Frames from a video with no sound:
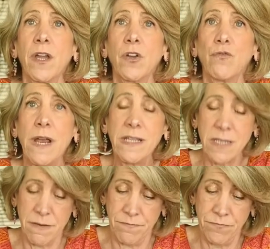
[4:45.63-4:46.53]

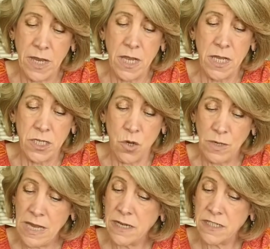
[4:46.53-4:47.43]
Grayson. So
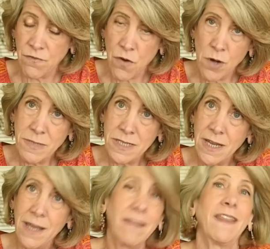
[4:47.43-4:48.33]
again, it's
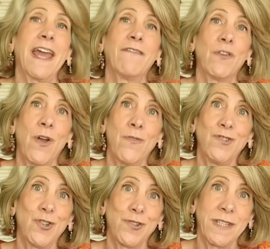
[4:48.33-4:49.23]
Farmstead. They have their
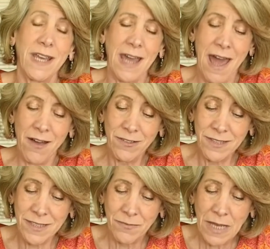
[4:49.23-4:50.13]
own Jersey
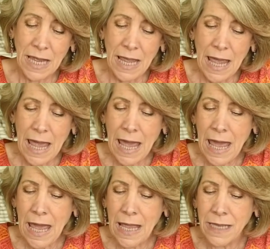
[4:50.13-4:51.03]
cows,
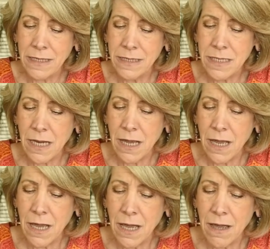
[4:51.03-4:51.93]
and
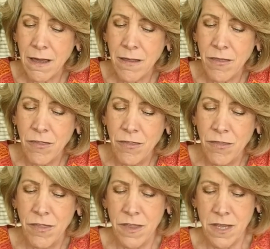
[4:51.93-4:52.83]

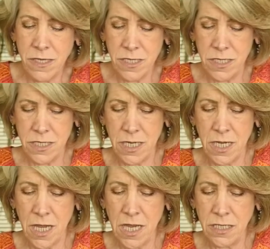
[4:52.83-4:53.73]
this
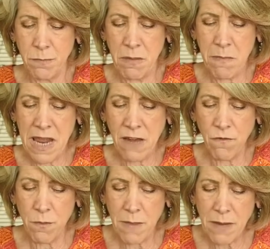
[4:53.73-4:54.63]
has been made
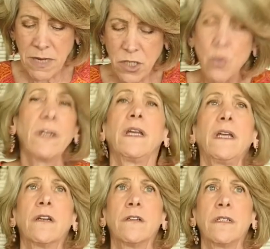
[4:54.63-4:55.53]
for maybe 20
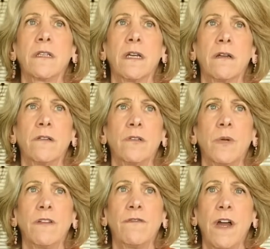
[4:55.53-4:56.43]
years,
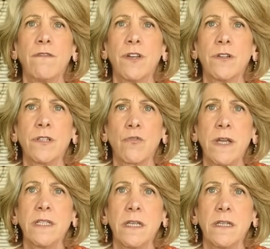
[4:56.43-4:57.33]
25 years.
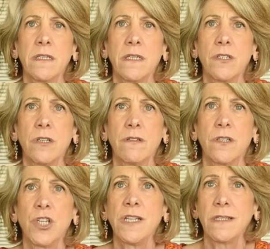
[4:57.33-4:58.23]
Grayson is the
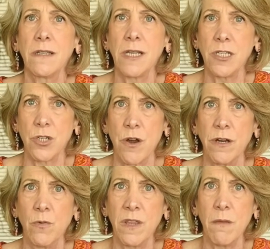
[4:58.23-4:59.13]
cheese that they
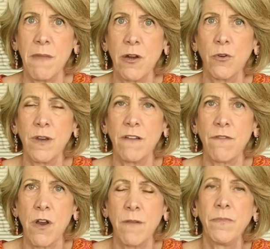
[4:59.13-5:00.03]
started with at Meadow Creek
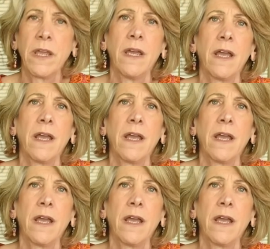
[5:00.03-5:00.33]
Farm.